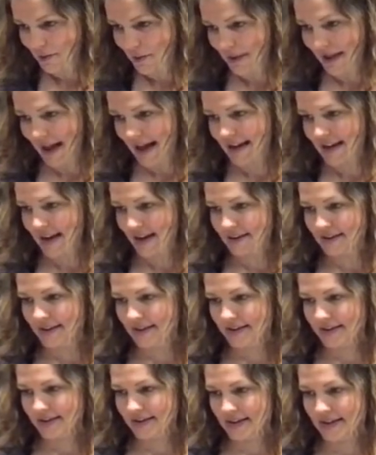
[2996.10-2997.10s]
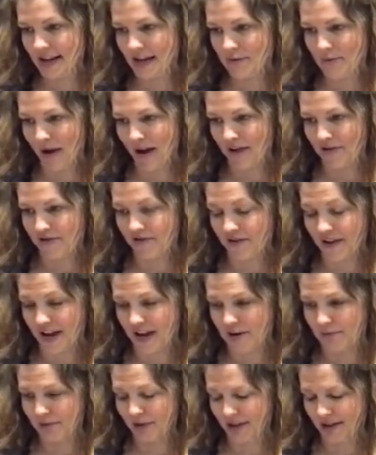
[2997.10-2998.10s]
Well, I get to see my
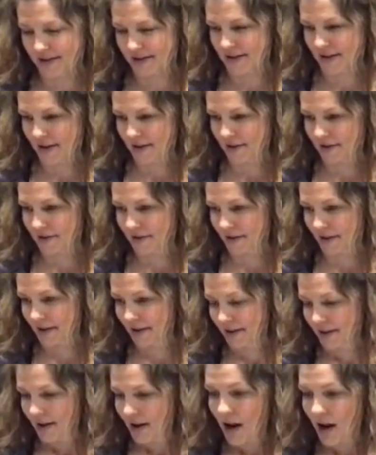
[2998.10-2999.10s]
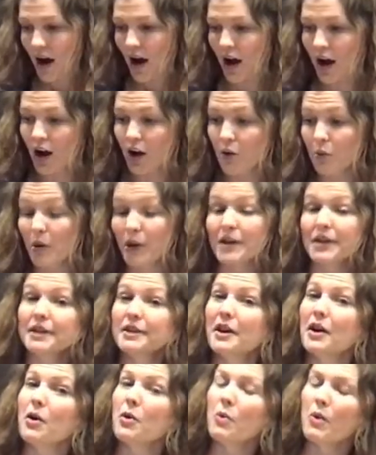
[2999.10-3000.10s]
family soon. Oh, well, you
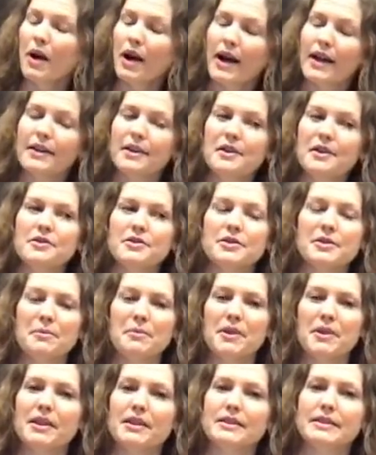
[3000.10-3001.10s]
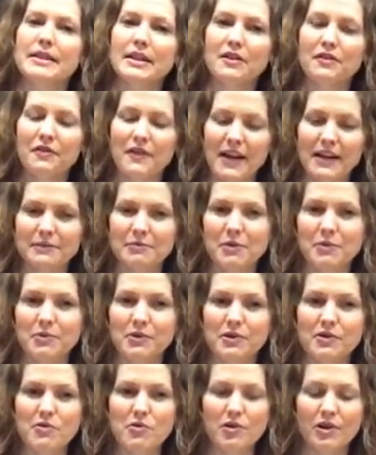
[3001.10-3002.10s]
know what? Here's something that did affect me with
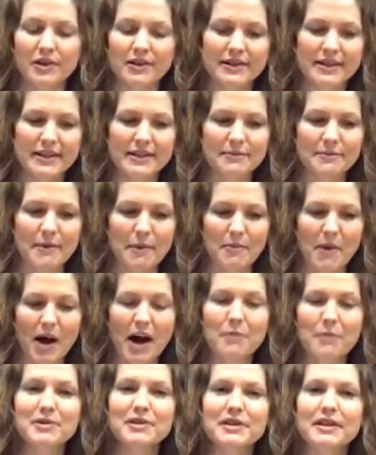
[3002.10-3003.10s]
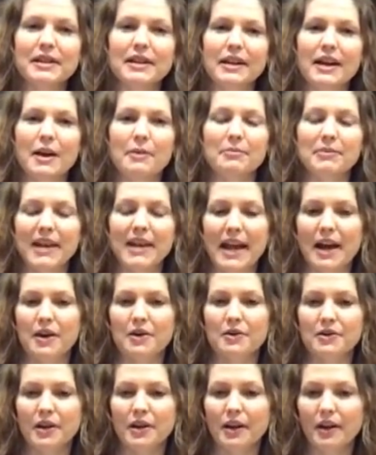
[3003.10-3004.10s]
the quarantine is my mom was going to come
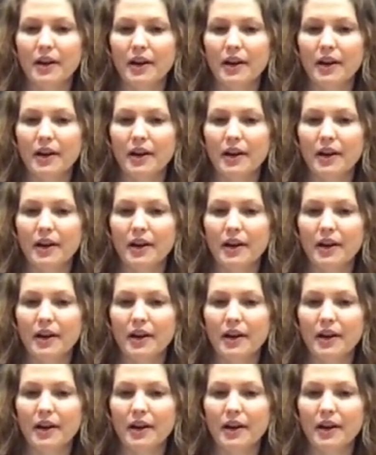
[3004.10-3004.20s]
down,